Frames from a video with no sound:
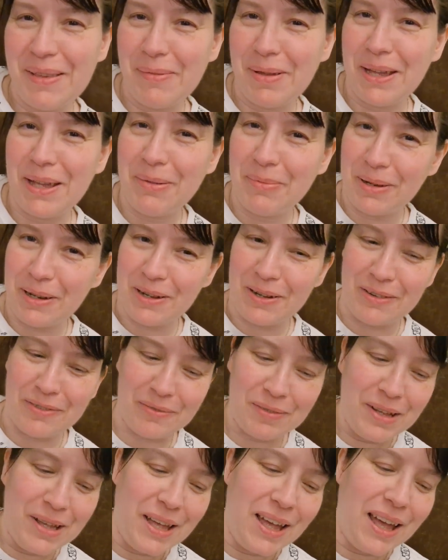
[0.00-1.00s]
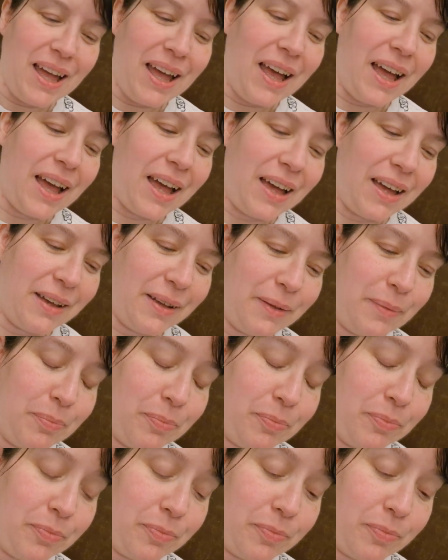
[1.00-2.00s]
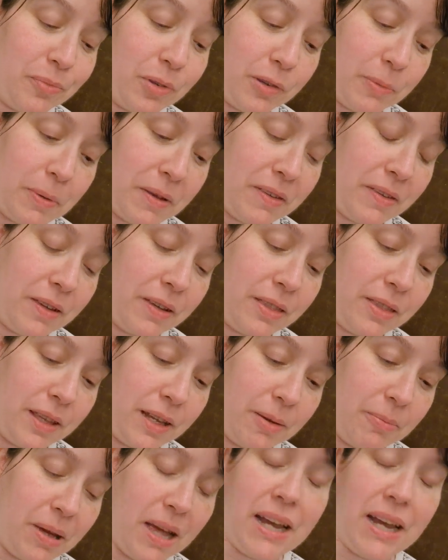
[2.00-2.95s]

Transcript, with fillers: making me laugh. Um, which I suppose is a good thing.